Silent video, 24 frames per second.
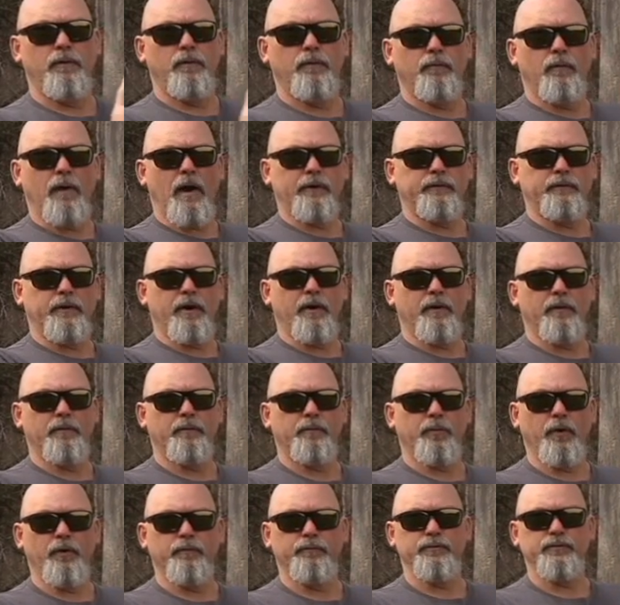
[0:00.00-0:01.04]
Right there,
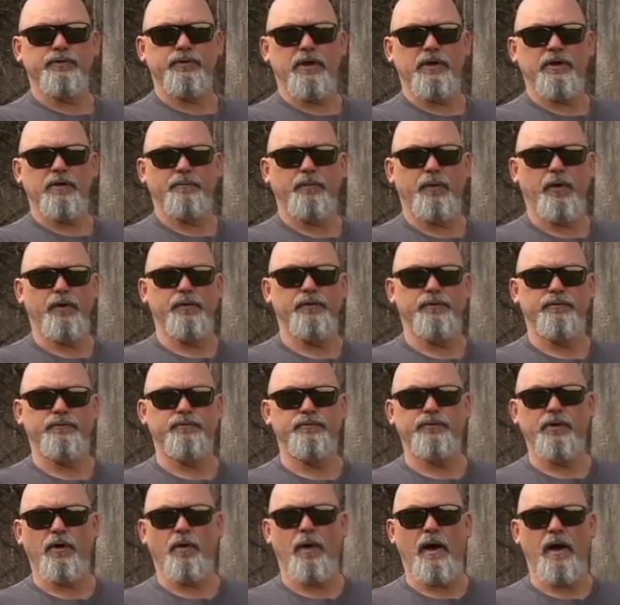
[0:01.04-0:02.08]
proof is in the pudding,
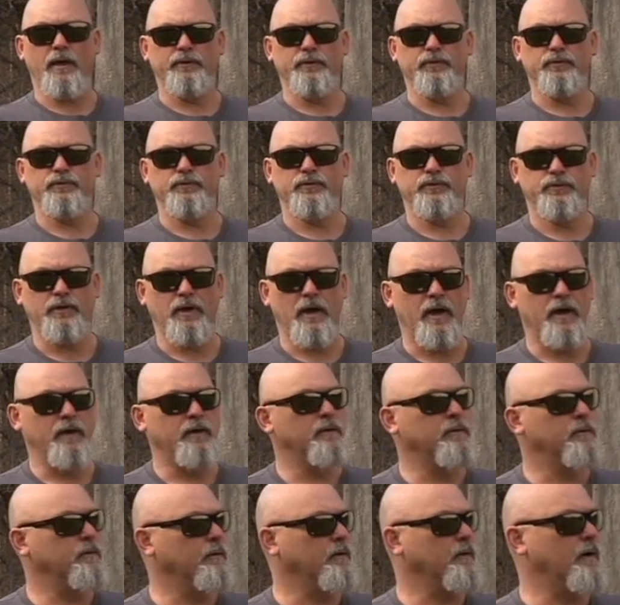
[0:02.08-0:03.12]
so I used to say,
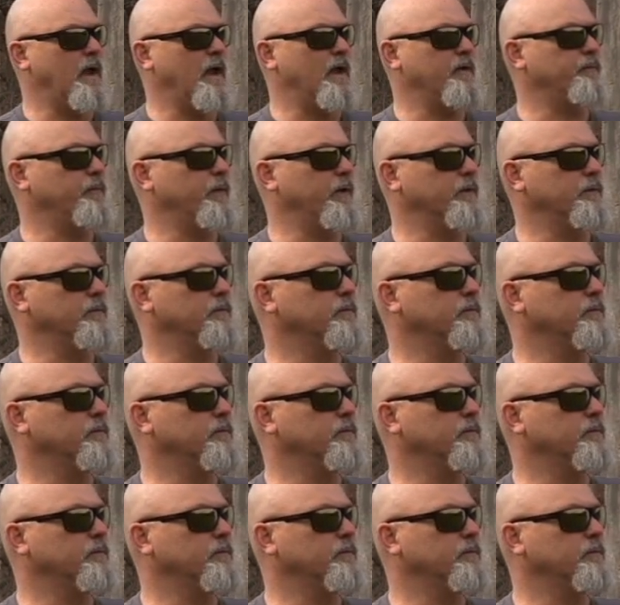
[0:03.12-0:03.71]
or have been